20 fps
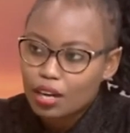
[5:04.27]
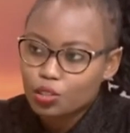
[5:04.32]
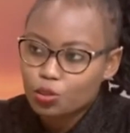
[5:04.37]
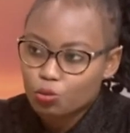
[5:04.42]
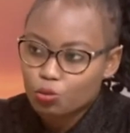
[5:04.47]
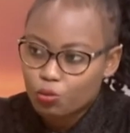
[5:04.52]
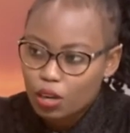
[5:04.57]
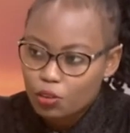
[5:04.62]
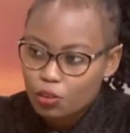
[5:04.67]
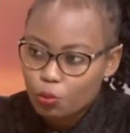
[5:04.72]
back
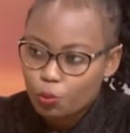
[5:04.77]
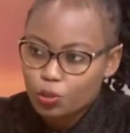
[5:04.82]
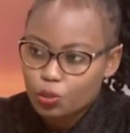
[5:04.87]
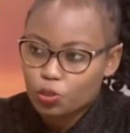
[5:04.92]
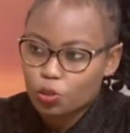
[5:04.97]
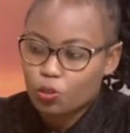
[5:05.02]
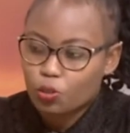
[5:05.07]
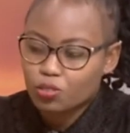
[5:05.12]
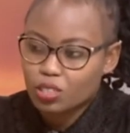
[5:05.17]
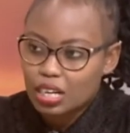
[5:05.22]
to vie for
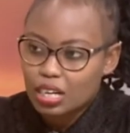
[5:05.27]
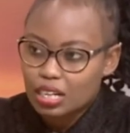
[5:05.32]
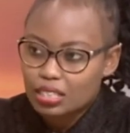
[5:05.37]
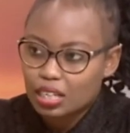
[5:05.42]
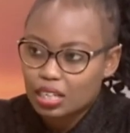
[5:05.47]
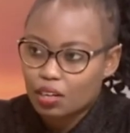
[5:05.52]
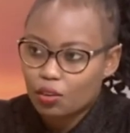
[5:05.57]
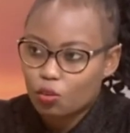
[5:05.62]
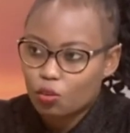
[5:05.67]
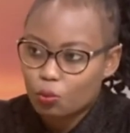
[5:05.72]
position of
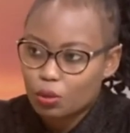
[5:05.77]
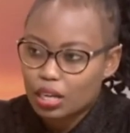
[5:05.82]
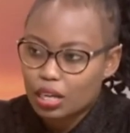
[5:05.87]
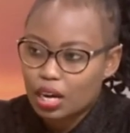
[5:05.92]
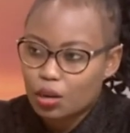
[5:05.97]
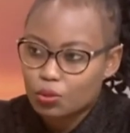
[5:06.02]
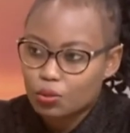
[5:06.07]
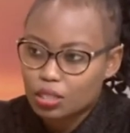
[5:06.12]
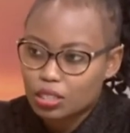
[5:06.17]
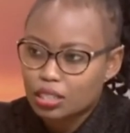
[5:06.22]
Senator in Nairobi
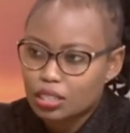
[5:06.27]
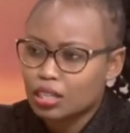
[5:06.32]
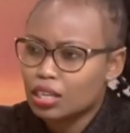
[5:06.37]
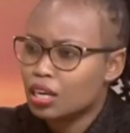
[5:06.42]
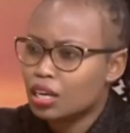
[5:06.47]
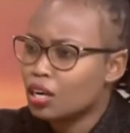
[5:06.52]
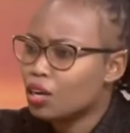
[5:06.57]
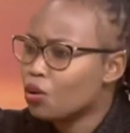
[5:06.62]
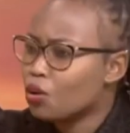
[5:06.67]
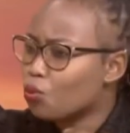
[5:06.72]
County.
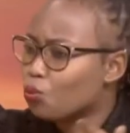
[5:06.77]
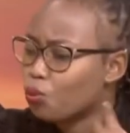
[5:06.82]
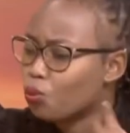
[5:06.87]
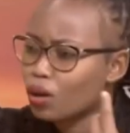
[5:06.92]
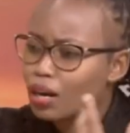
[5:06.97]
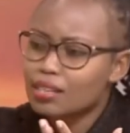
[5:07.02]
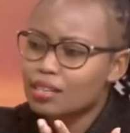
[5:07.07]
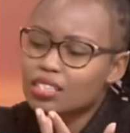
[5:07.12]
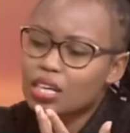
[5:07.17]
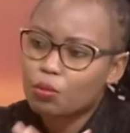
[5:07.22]

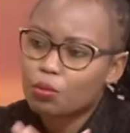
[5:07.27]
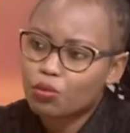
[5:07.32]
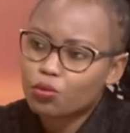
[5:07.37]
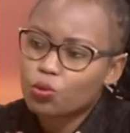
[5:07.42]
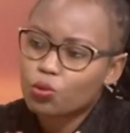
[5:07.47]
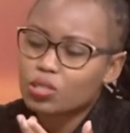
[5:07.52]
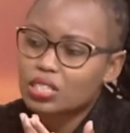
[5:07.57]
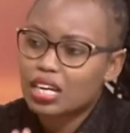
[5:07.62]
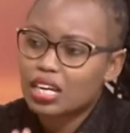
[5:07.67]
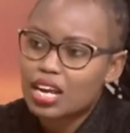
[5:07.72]
What are some
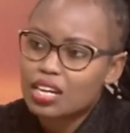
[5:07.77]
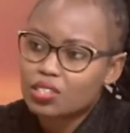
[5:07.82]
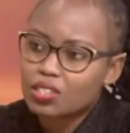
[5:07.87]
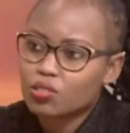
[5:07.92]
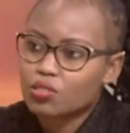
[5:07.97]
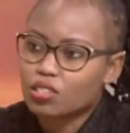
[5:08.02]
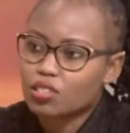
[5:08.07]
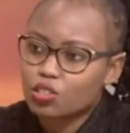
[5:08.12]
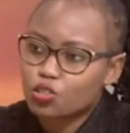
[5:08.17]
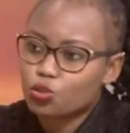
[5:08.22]
of those
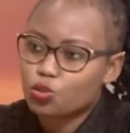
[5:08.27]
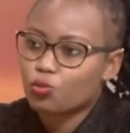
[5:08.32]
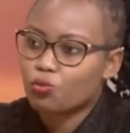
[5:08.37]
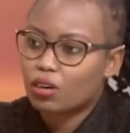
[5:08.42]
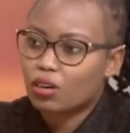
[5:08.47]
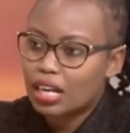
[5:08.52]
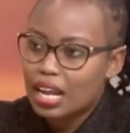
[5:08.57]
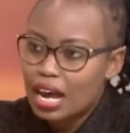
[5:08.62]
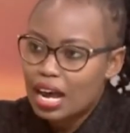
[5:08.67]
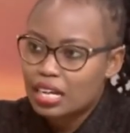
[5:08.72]
lessons that
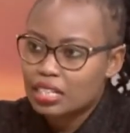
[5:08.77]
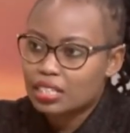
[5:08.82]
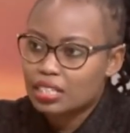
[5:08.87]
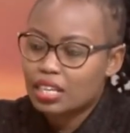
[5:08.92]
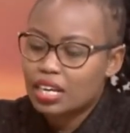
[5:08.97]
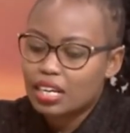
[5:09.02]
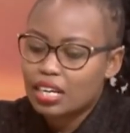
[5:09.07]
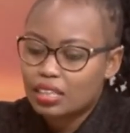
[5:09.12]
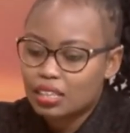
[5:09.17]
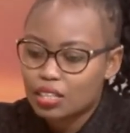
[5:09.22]
you've
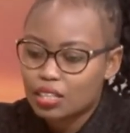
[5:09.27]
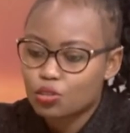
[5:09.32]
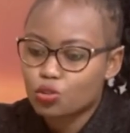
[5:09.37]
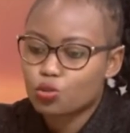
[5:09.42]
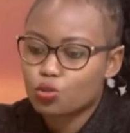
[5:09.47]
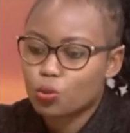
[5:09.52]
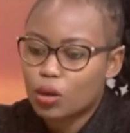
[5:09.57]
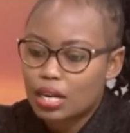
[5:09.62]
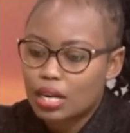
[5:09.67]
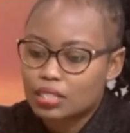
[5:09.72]
learned that in
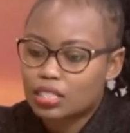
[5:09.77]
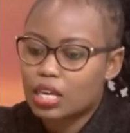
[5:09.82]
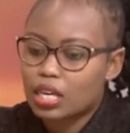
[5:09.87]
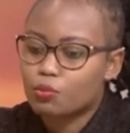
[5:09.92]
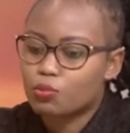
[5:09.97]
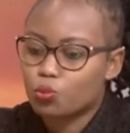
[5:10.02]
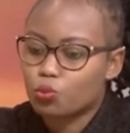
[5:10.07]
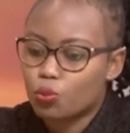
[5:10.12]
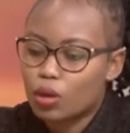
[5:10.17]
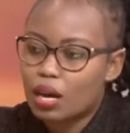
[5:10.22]
these two
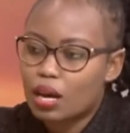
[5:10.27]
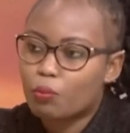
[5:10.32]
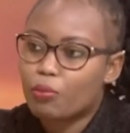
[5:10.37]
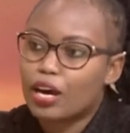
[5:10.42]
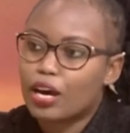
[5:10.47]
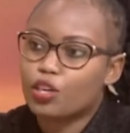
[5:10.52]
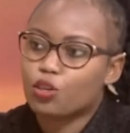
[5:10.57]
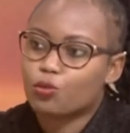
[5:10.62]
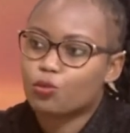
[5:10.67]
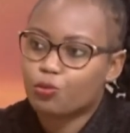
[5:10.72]
attempts
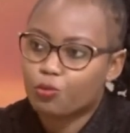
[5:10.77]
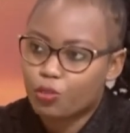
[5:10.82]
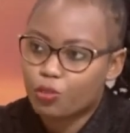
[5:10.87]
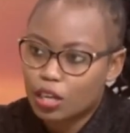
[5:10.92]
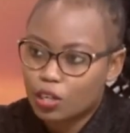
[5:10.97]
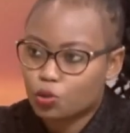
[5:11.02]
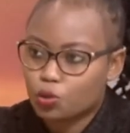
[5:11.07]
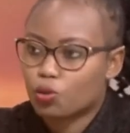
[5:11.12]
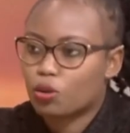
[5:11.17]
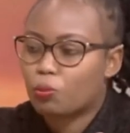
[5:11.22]
whereby you
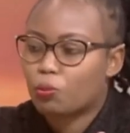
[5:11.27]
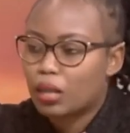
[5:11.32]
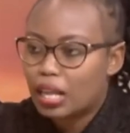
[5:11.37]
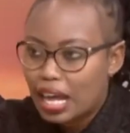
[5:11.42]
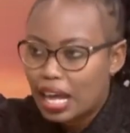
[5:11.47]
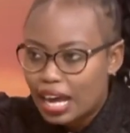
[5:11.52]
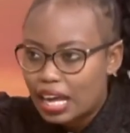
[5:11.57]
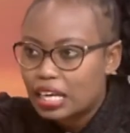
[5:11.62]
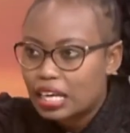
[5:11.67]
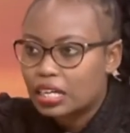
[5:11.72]
failed, you're
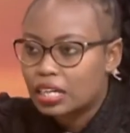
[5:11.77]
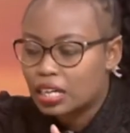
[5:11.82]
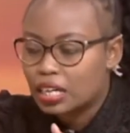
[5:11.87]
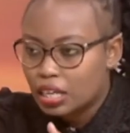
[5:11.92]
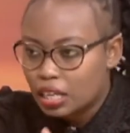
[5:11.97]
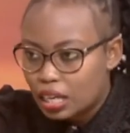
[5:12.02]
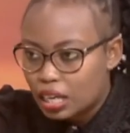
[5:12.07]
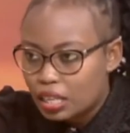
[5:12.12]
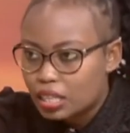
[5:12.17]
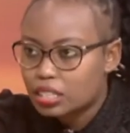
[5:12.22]
applying
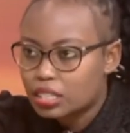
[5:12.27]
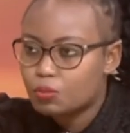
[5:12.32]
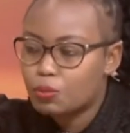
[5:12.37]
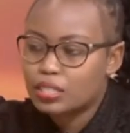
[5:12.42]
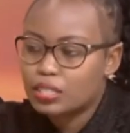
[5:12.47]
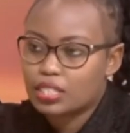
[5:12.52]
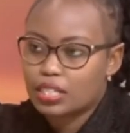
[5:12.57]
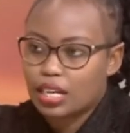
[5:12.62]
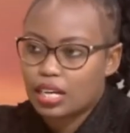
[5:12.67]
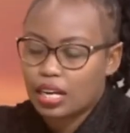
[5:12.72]
in this
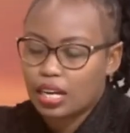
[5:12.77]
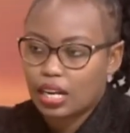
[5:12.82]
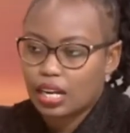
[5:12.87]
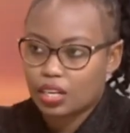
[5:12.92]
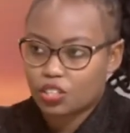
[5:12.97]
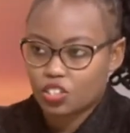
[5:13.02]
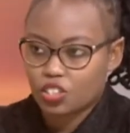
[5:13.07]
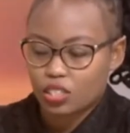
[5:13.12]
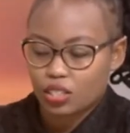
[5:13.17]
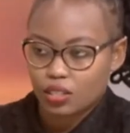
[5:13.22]
particular
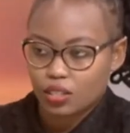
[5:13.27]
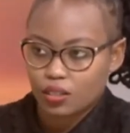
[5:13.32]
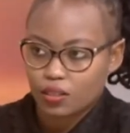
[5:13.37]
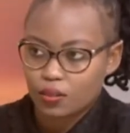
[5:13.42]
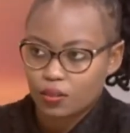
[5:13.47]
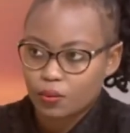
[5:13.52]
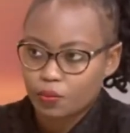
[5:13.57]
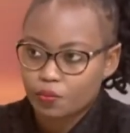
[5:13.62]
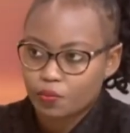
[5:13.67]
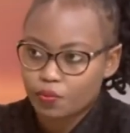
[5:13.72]
election?
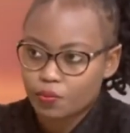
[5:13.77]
